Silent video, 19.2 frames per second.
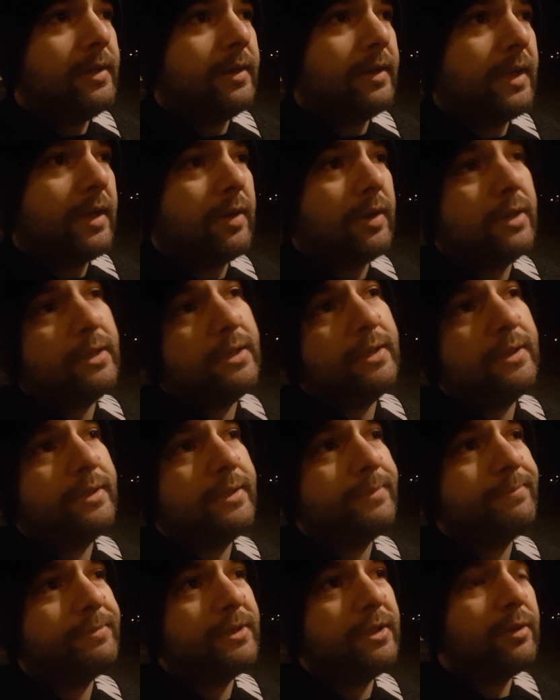
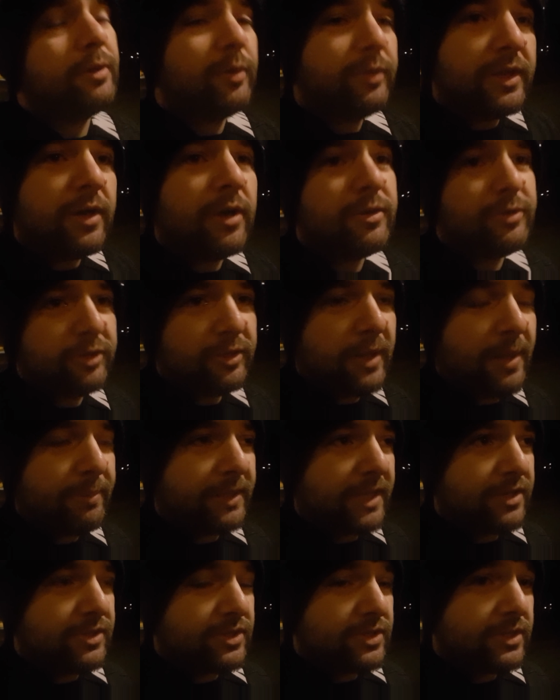there are
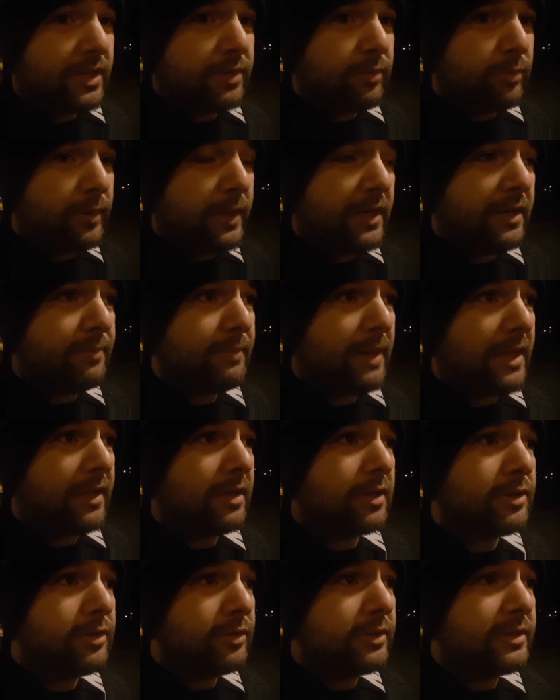applications that really make
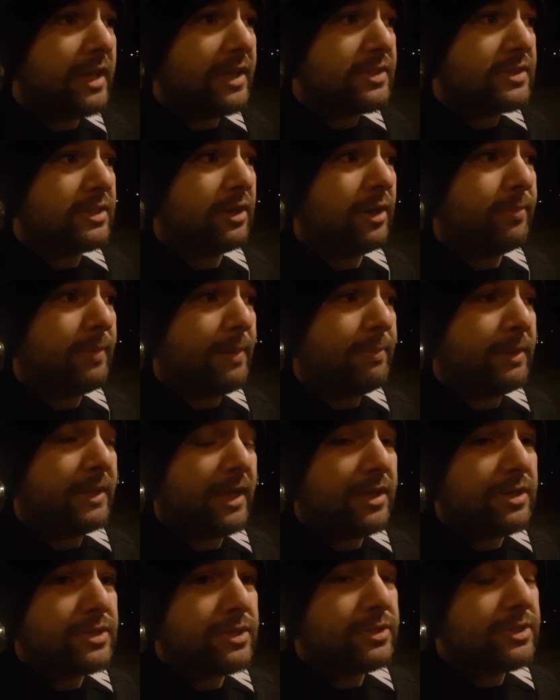good desktop
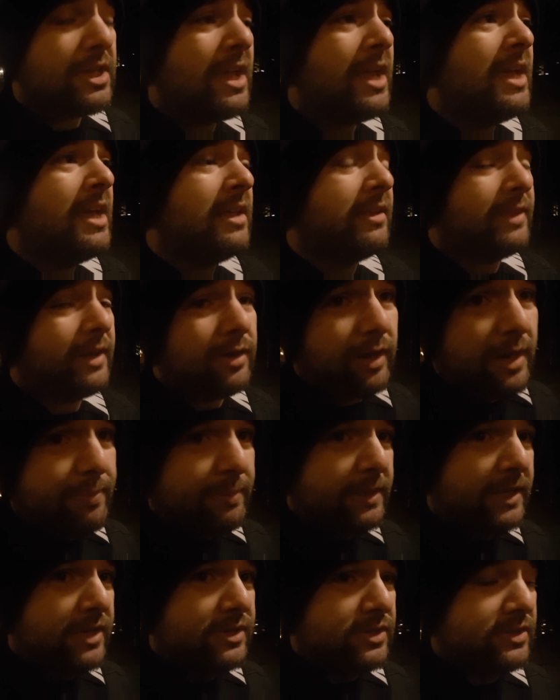applications. There are
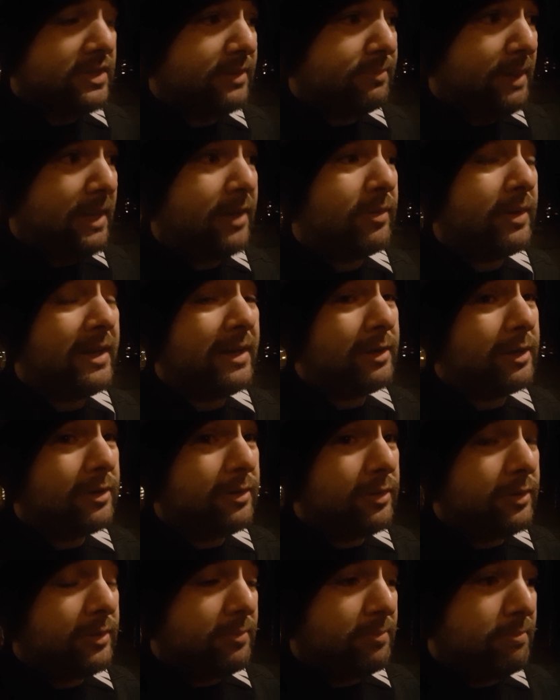applications that make really
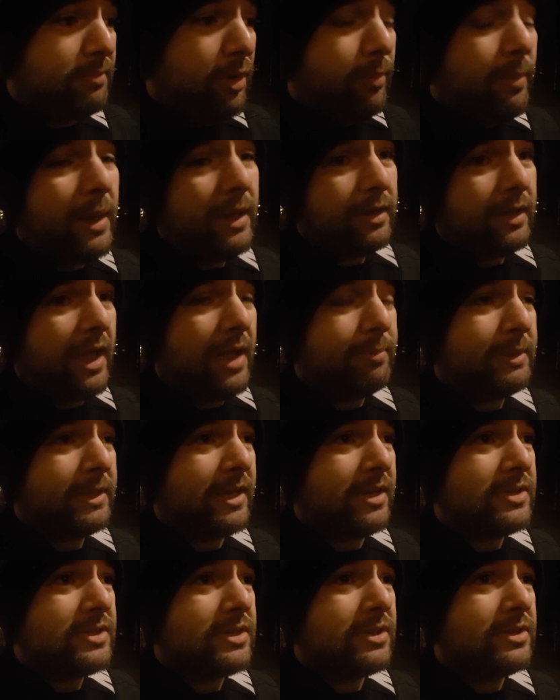good mobile
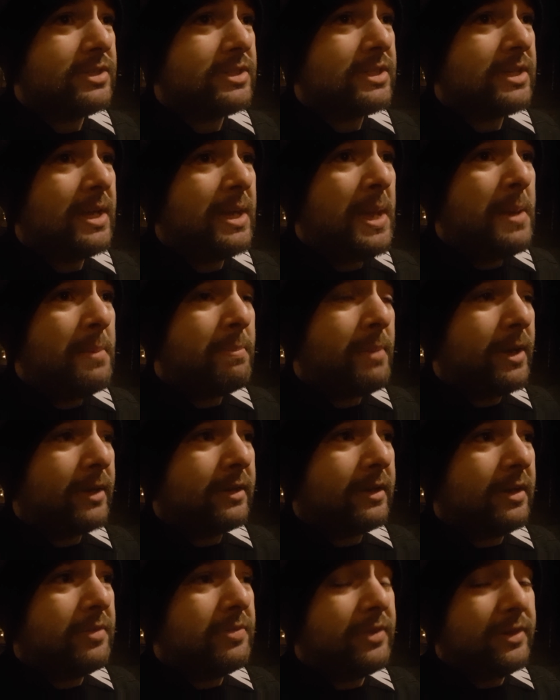applications, but
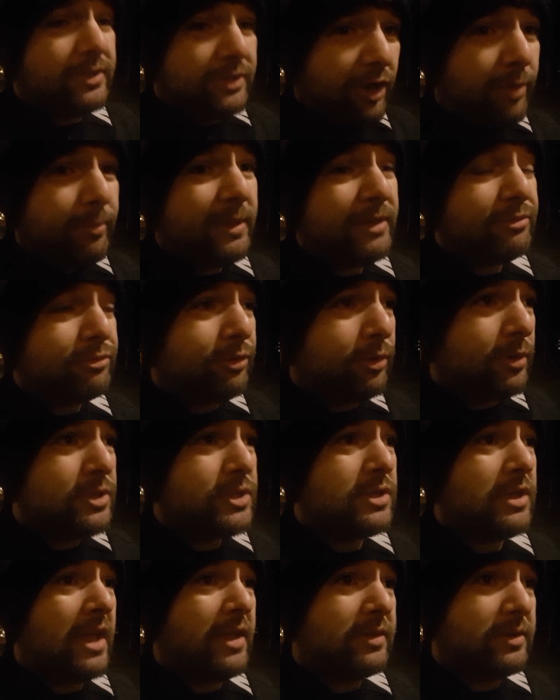the dominant
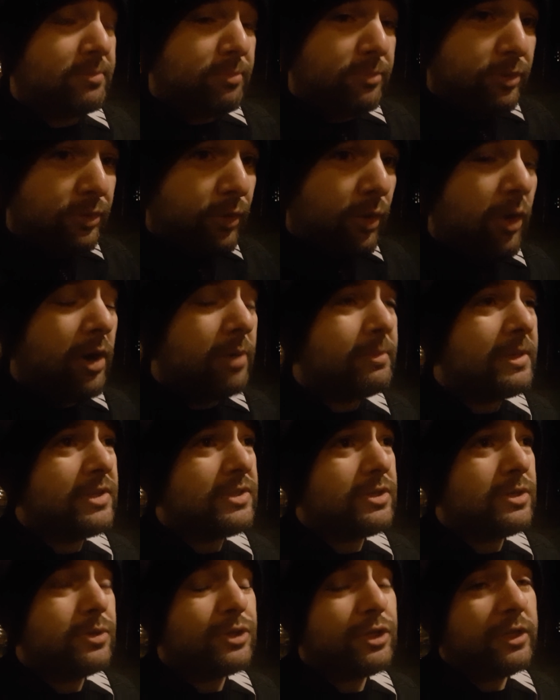force and the norm
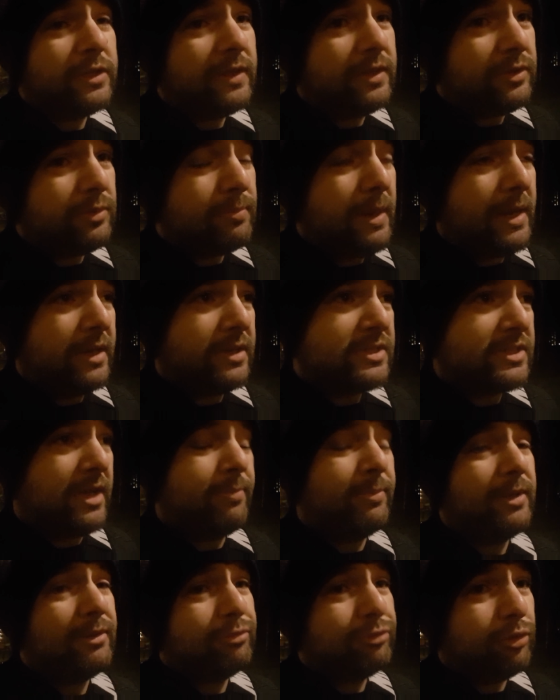is usually that you make
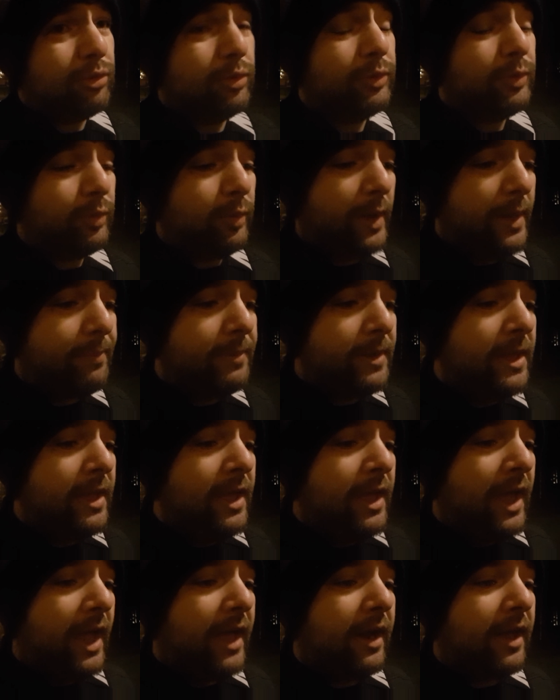something for the web.
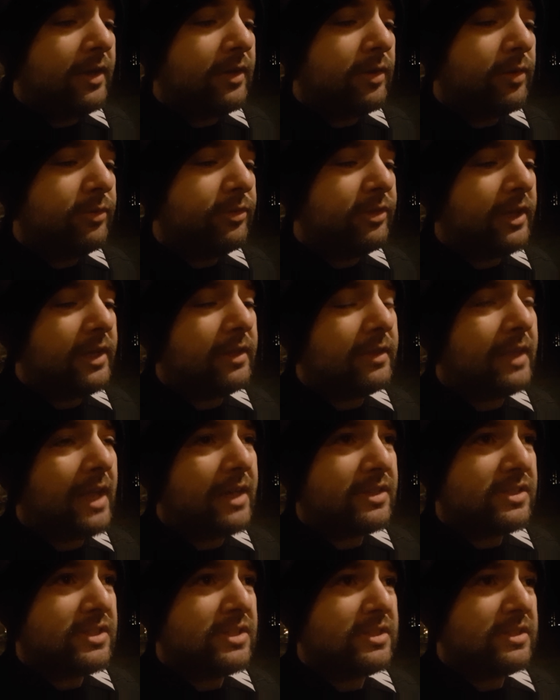And I don't think
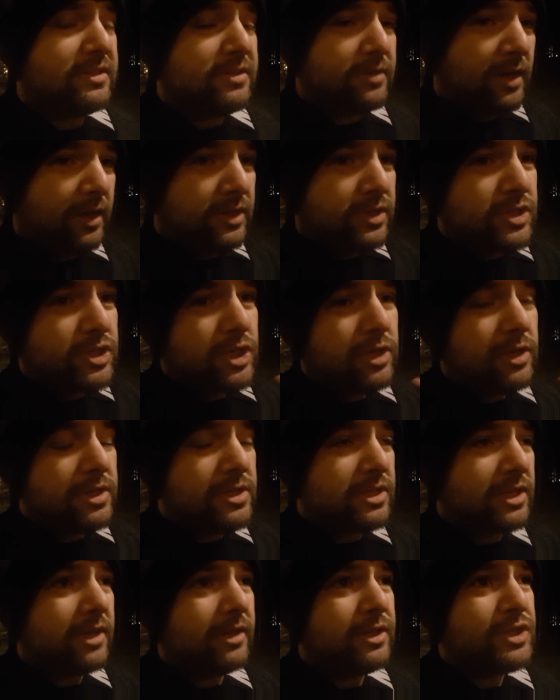that structure
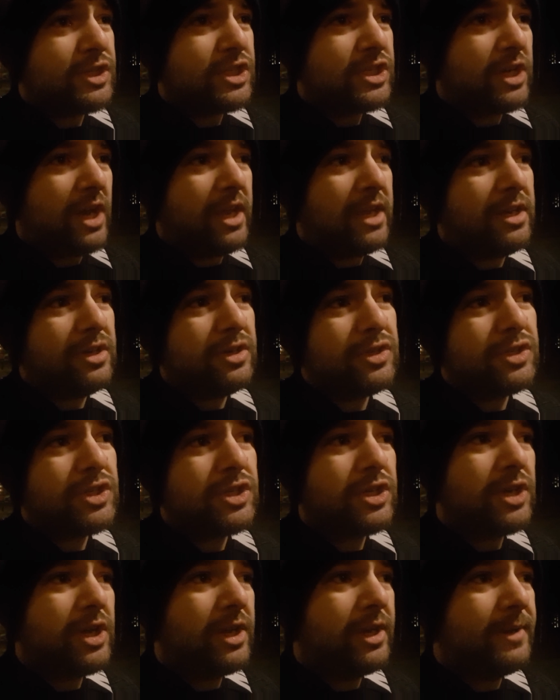is going to
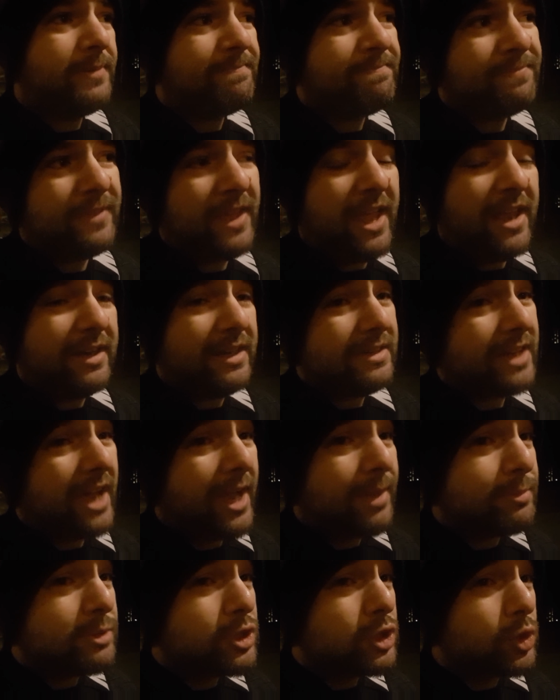change
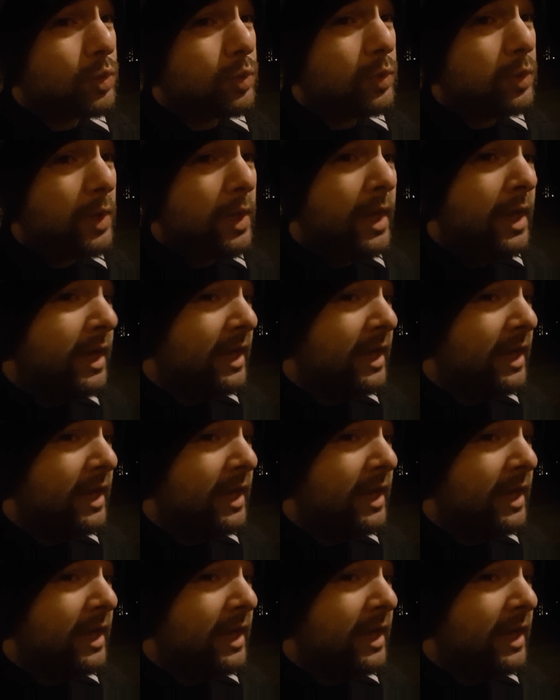anytime soon.